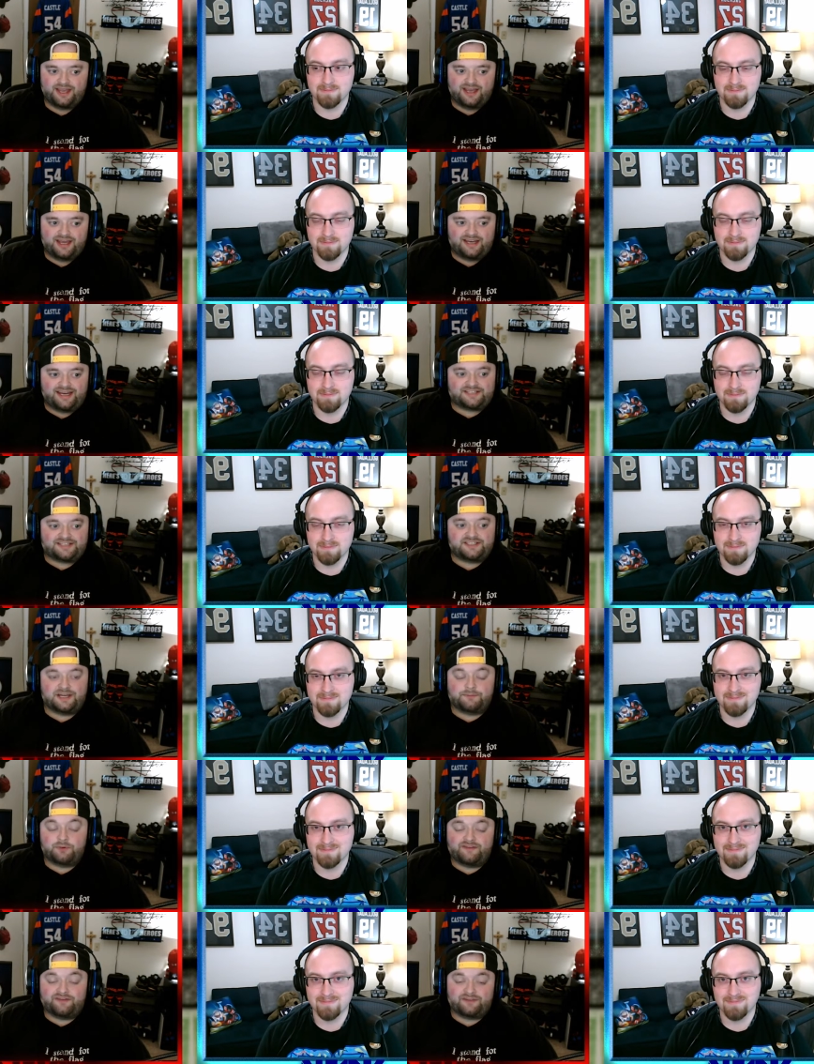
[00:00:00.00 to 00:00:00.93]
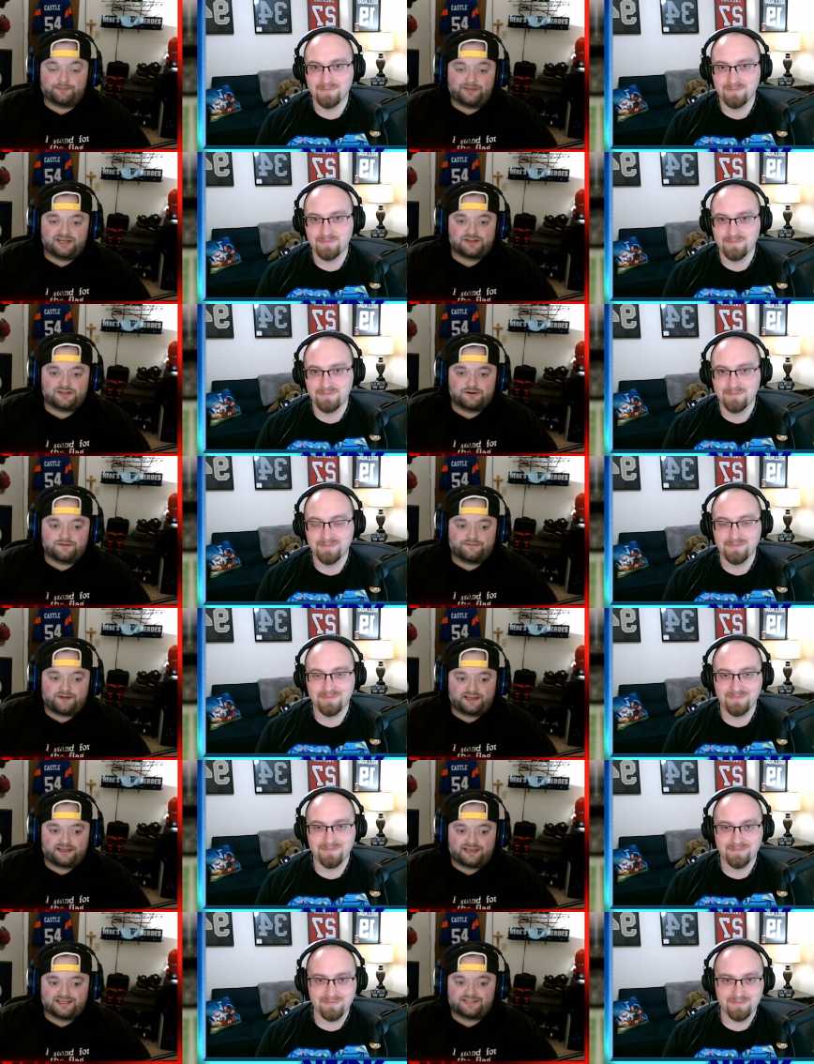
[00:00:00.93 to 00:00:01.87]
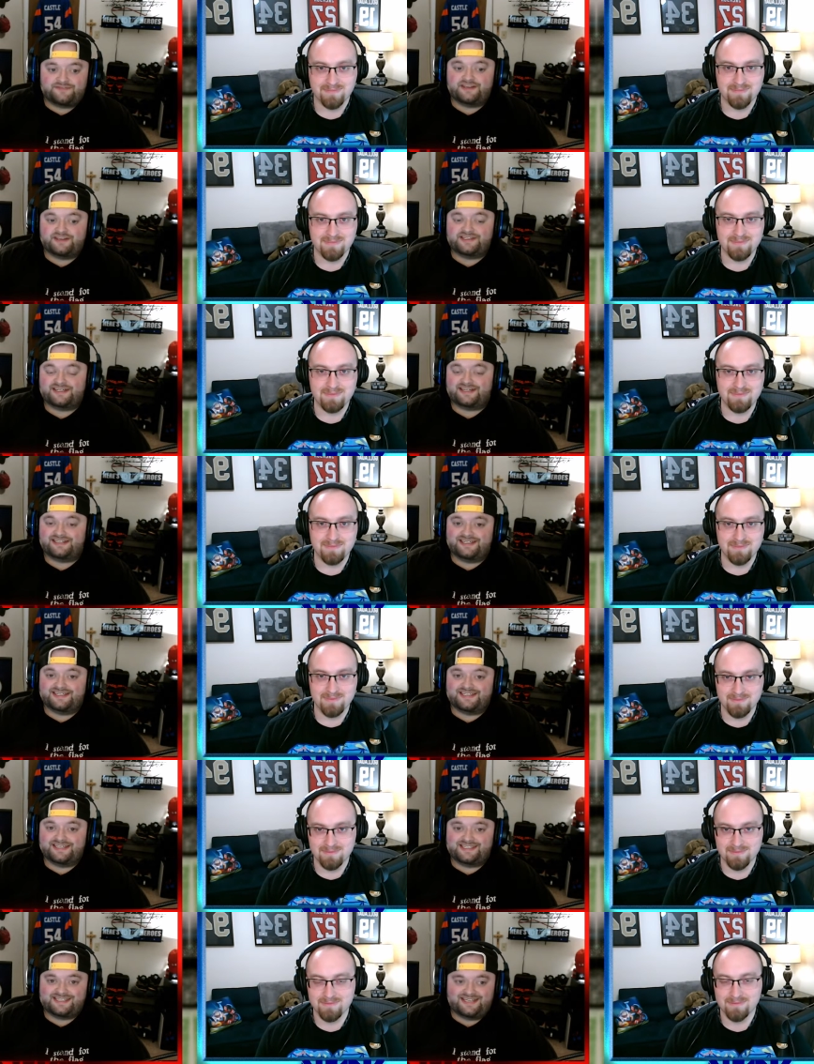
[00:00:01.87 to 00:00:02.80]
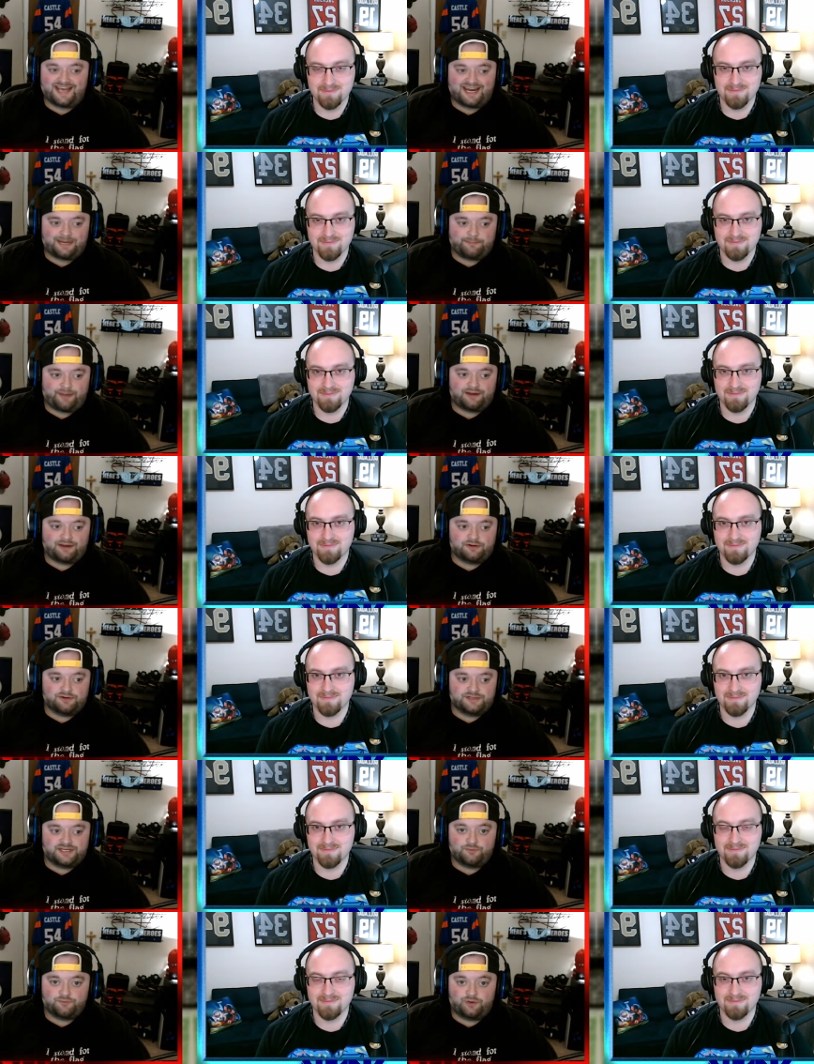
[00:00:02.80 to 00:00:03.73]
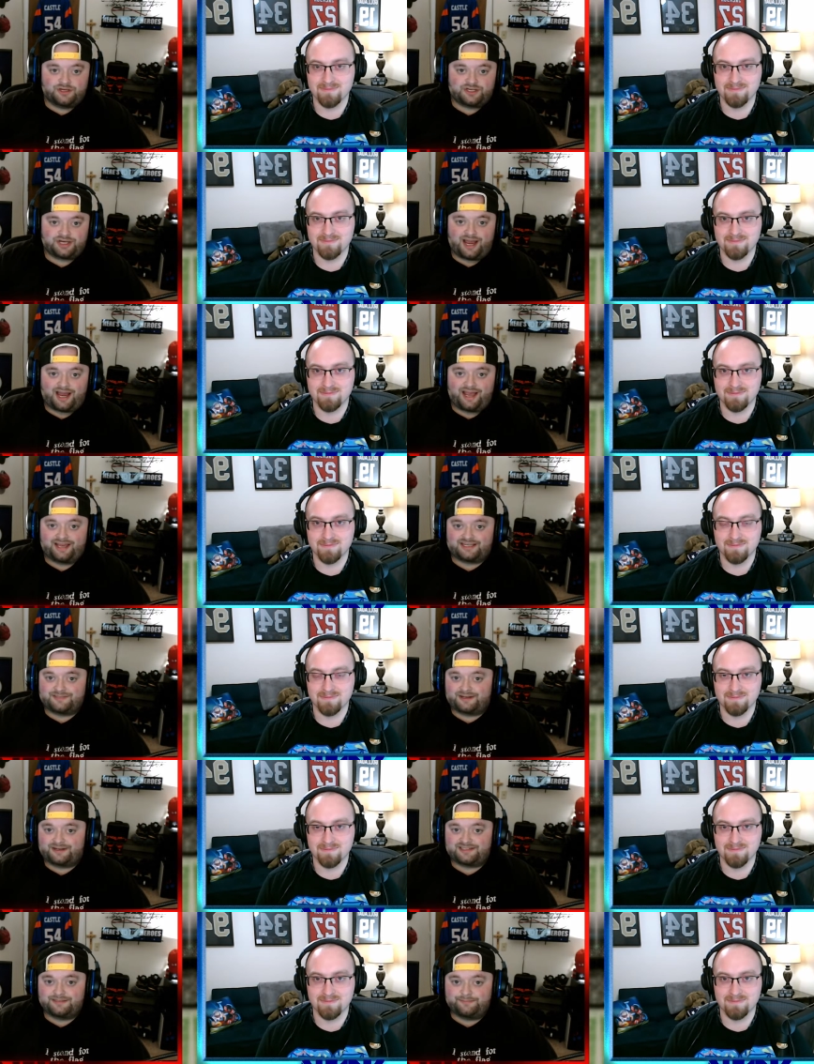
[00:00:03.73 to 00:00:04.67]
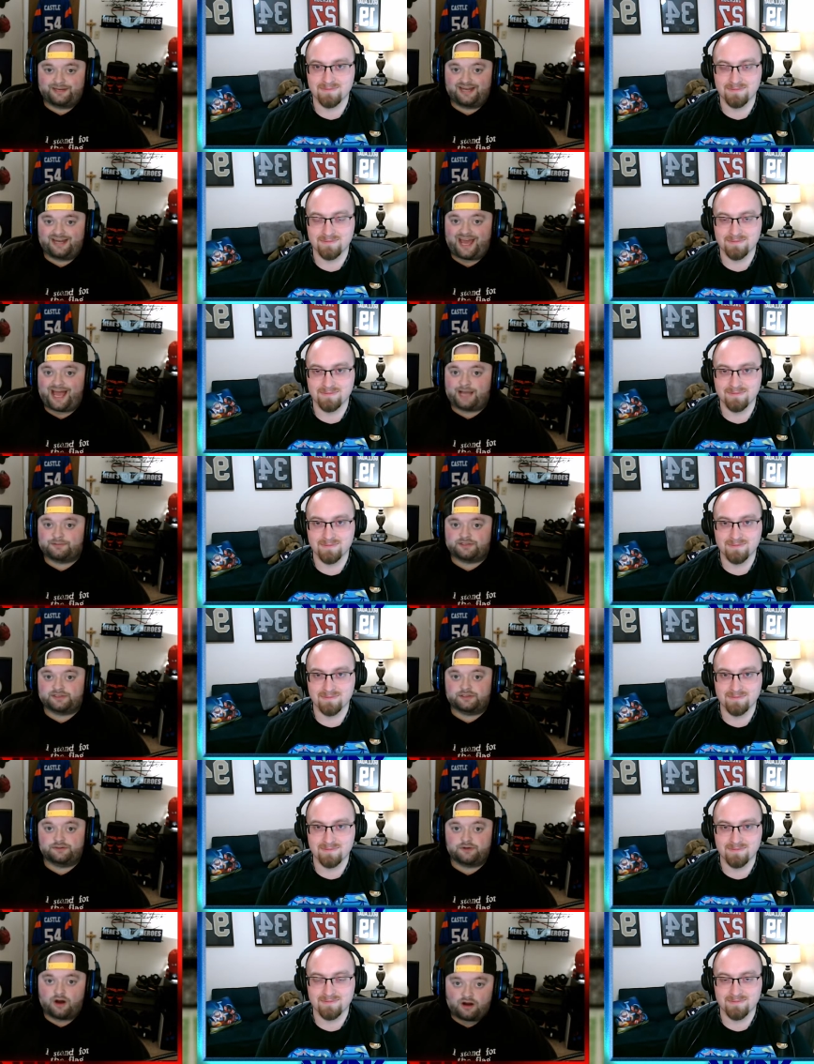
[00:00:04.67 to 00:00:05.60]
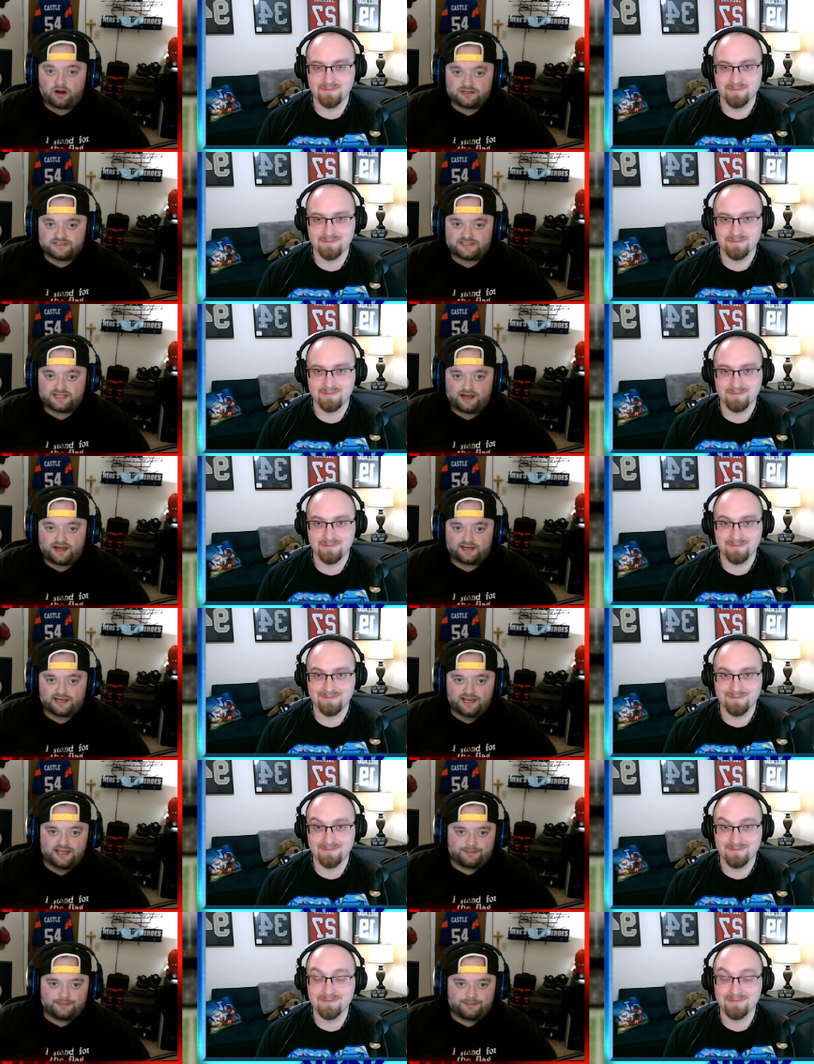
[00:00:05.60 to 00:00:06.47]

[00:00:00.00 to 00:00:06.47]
Speaker 1: Next up, we have the Minnesota Vikings visiting the Cincinnati Bengals, in which I expect to be an absolute onslaught.